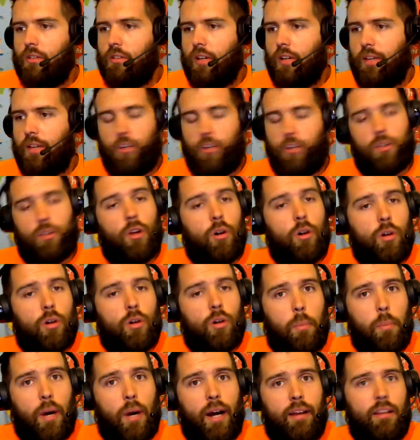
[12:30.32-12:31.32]
if you're a
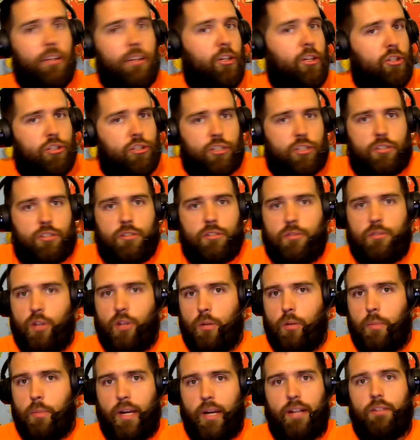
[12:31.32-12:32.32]
local pilot, you just
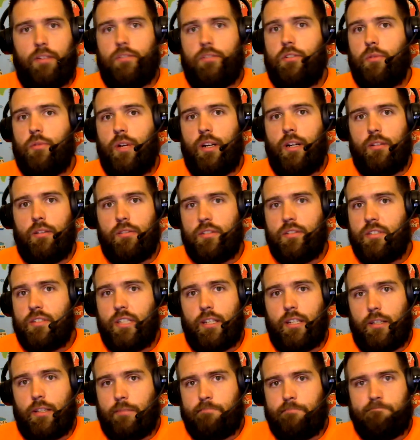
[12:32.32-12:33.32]
tow banners around the
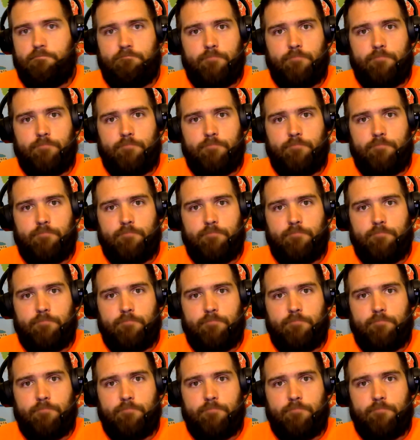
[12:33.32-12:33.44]
city.